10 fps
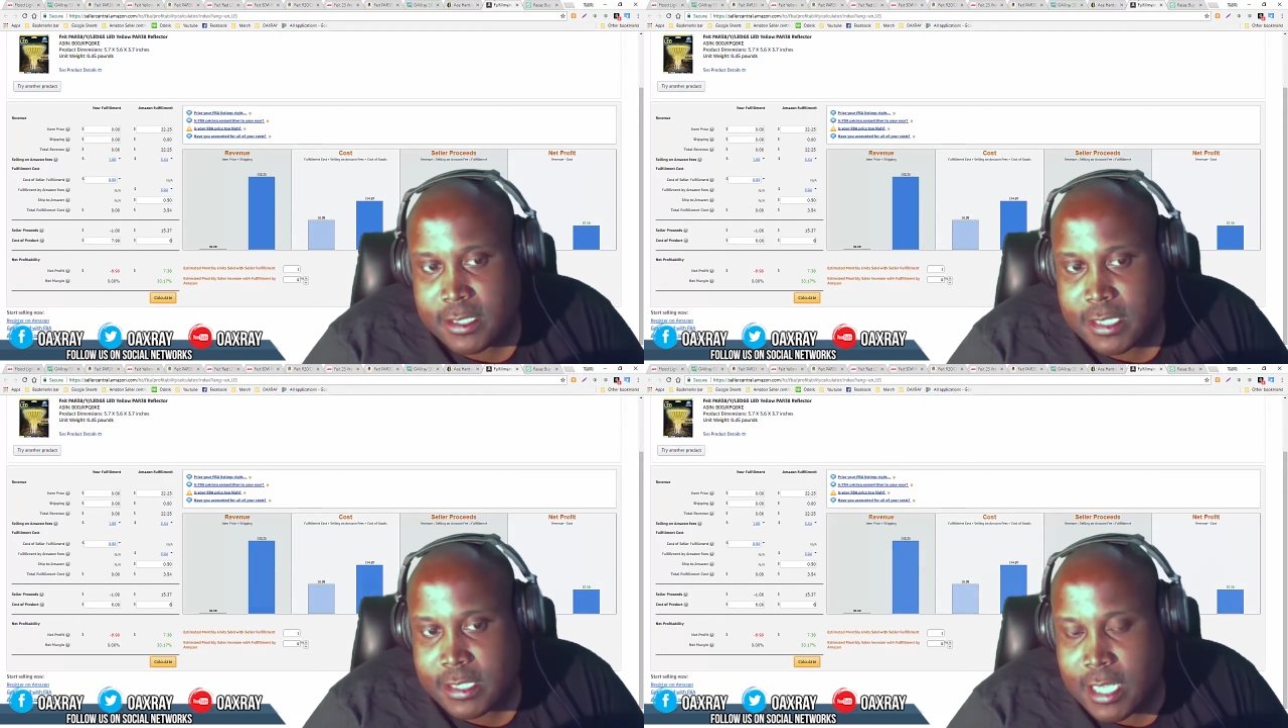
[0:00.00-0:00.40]

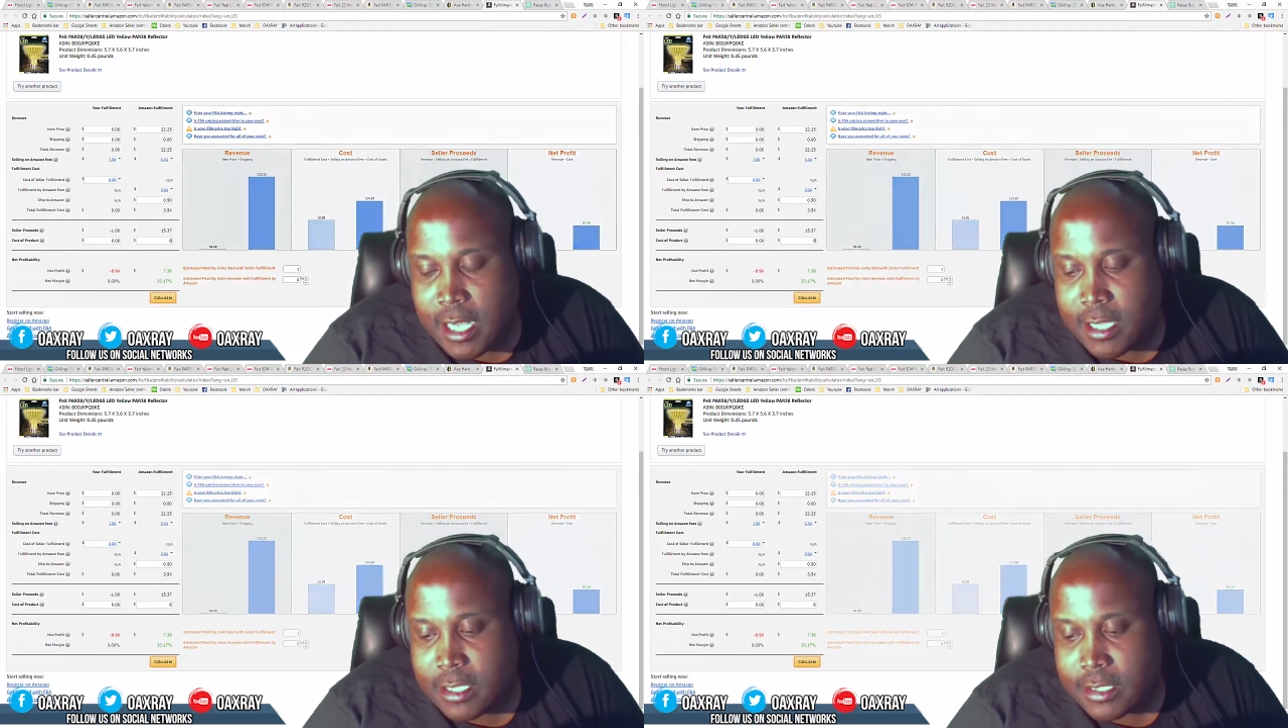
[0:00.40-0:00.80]

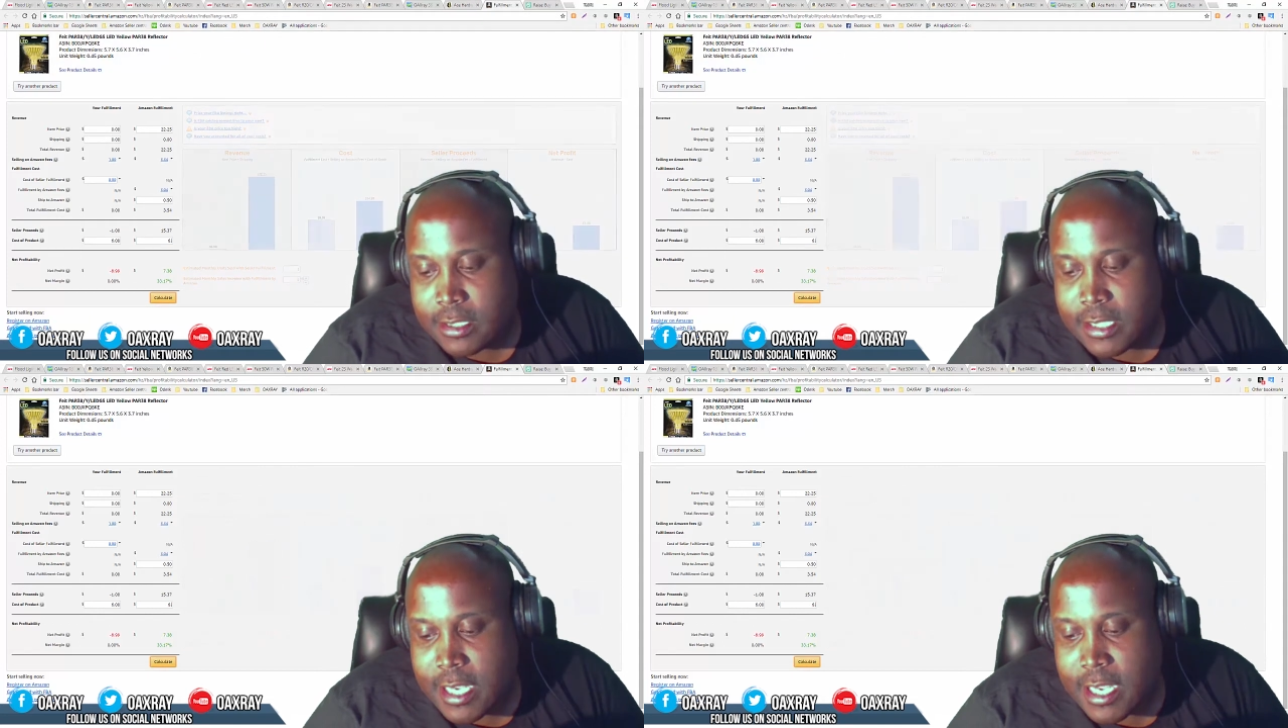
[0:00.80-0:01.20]

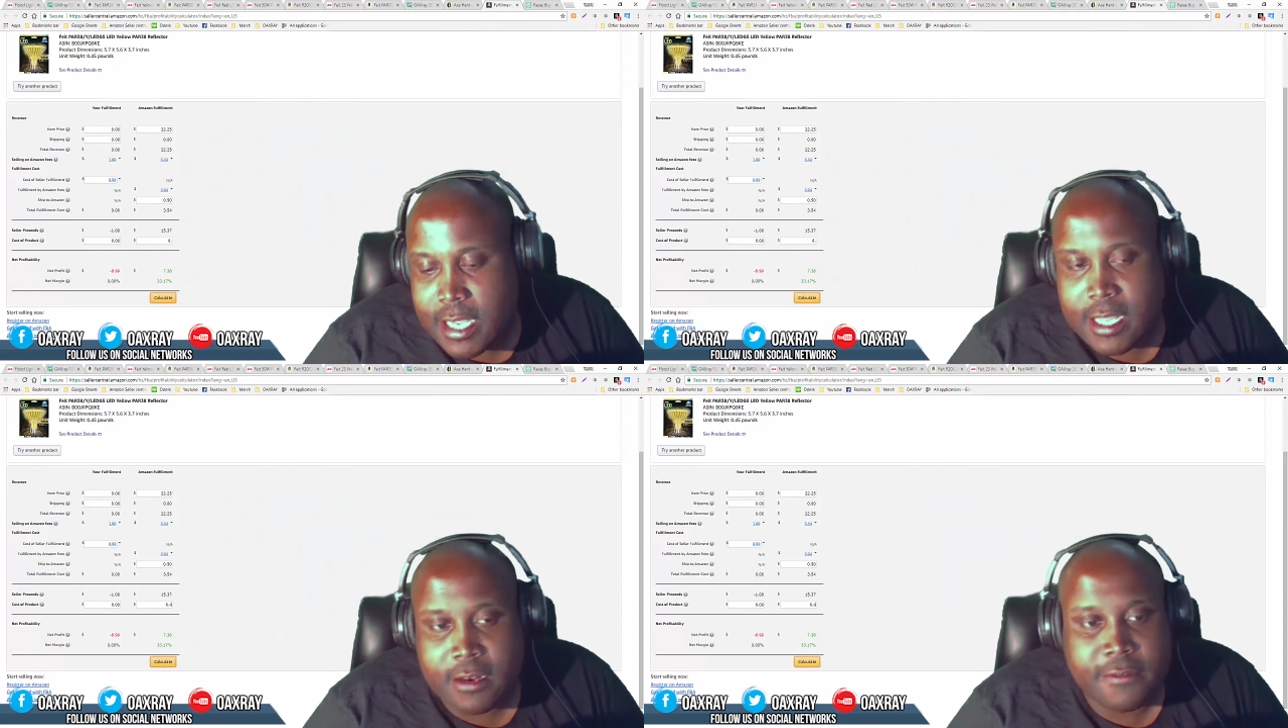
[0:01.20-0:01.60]

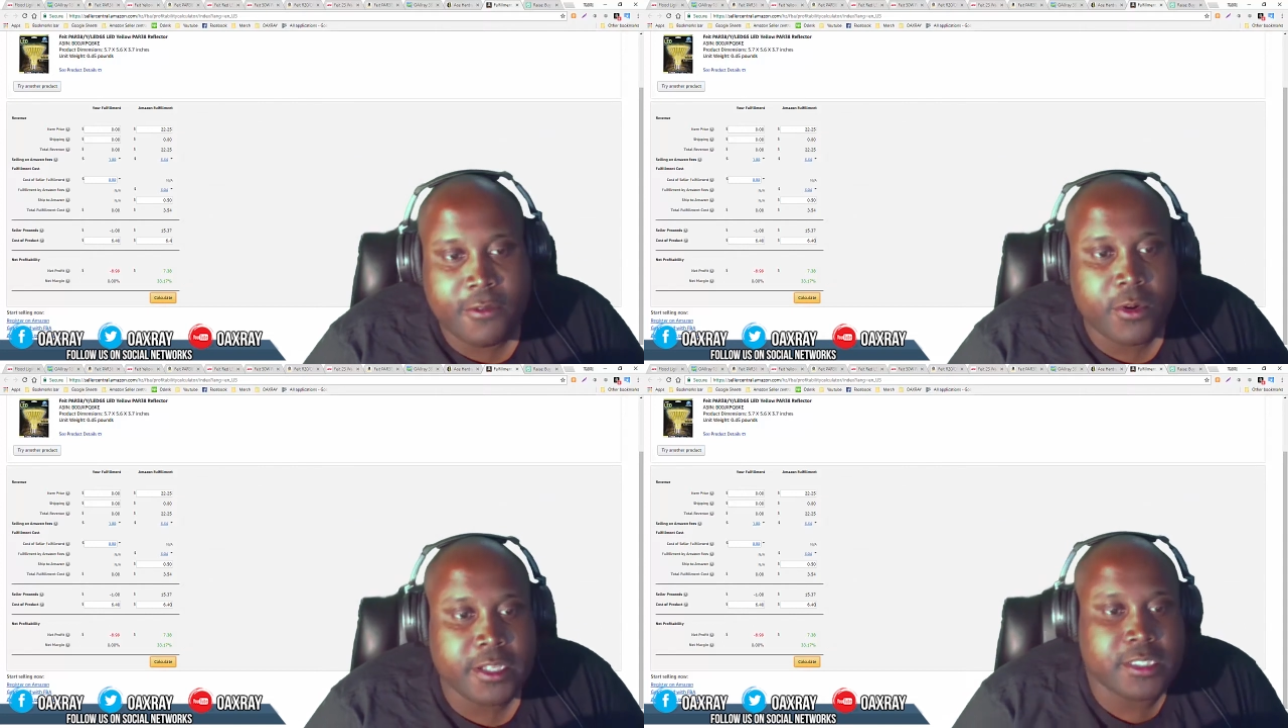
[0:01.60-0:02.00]

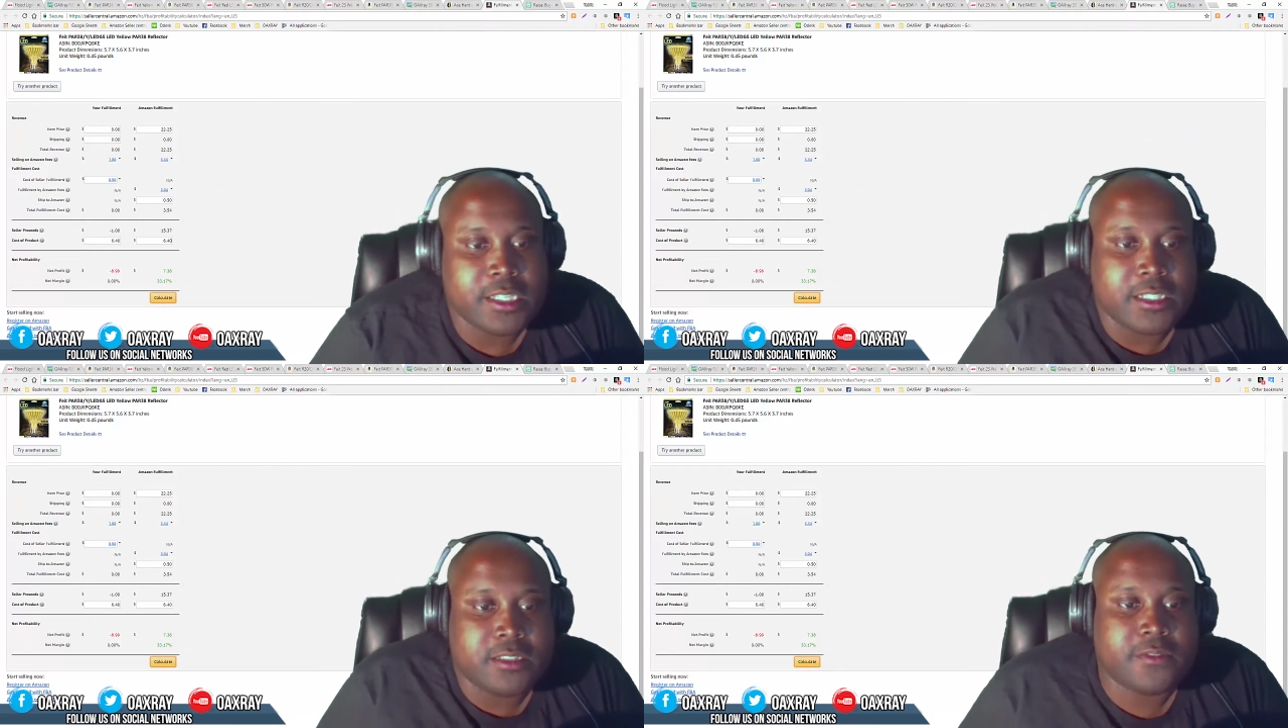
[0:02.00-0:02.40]

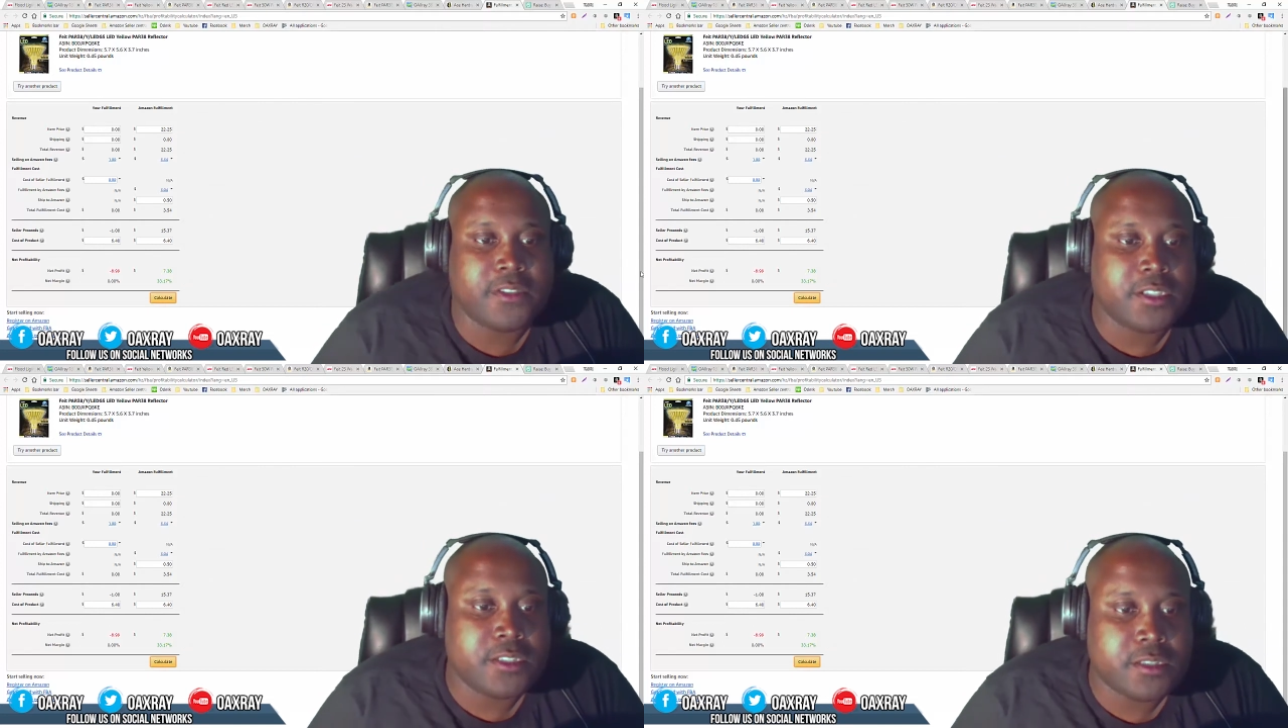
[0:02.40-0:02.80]
$6.40
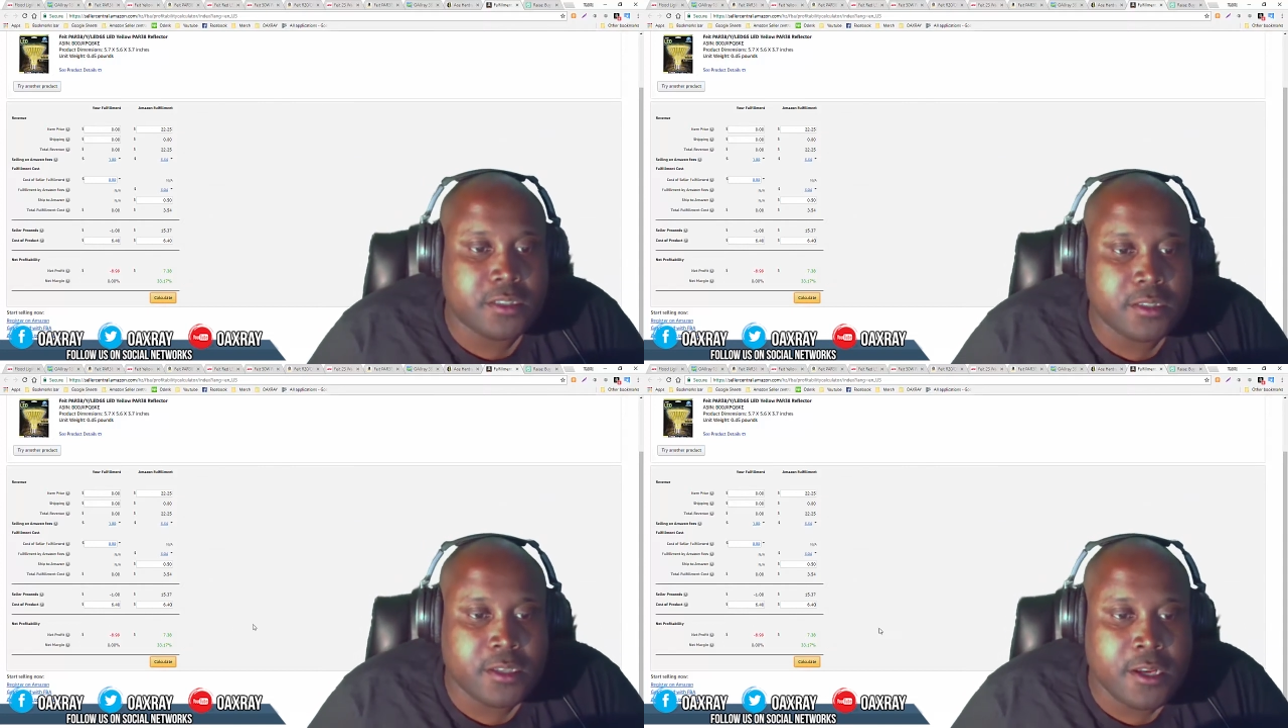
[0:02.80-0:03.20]
for
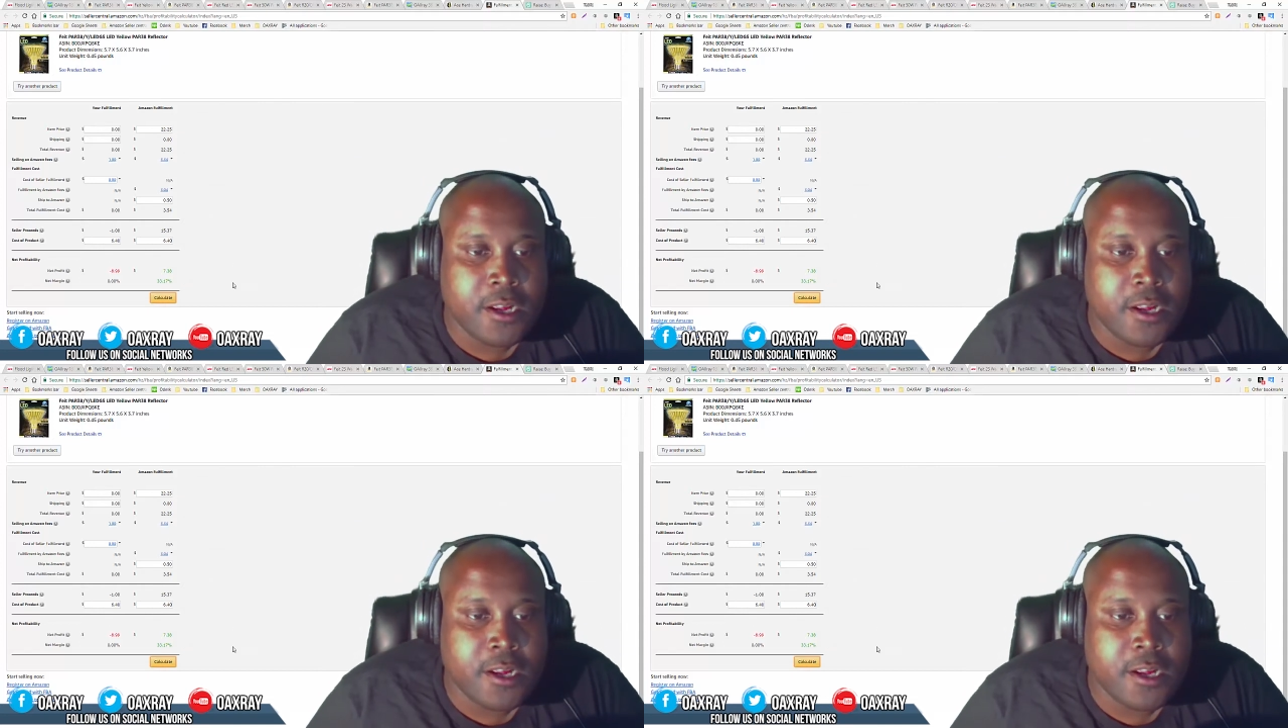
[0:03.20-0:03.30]
this.